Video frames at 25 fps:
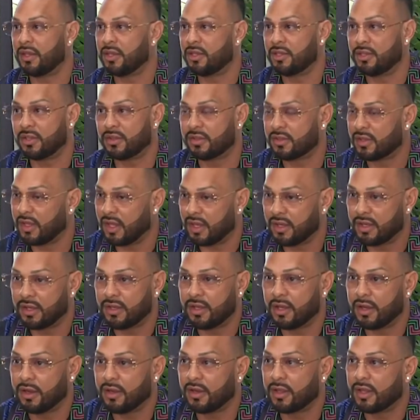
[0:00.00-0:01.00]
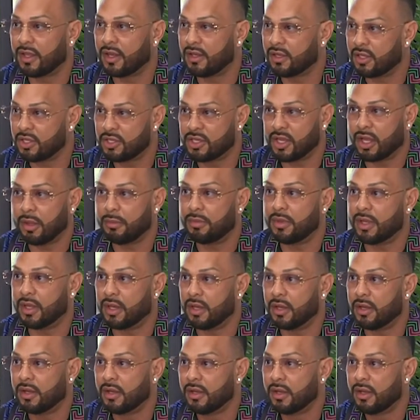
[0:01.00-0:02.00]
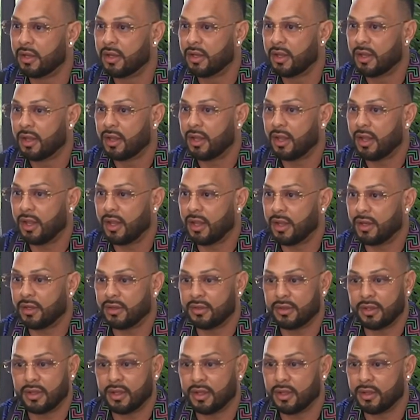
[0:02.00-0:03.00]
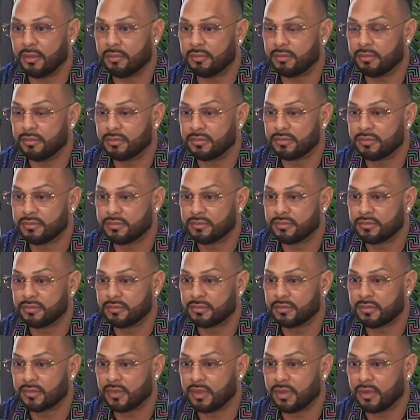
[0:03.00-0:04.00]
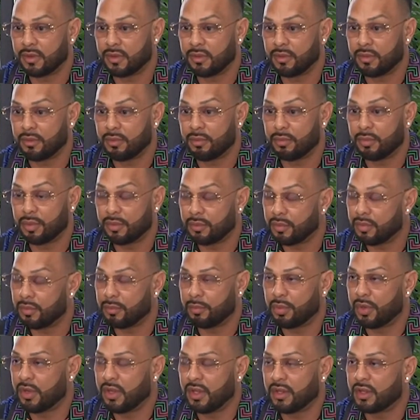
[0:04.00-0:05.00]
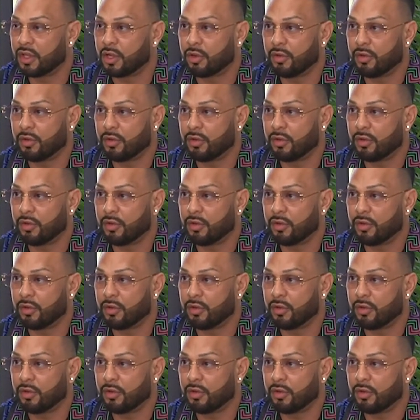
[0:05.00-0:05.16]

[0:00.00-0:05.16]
He's just getting in there, getting the job done, and um, p- putting in the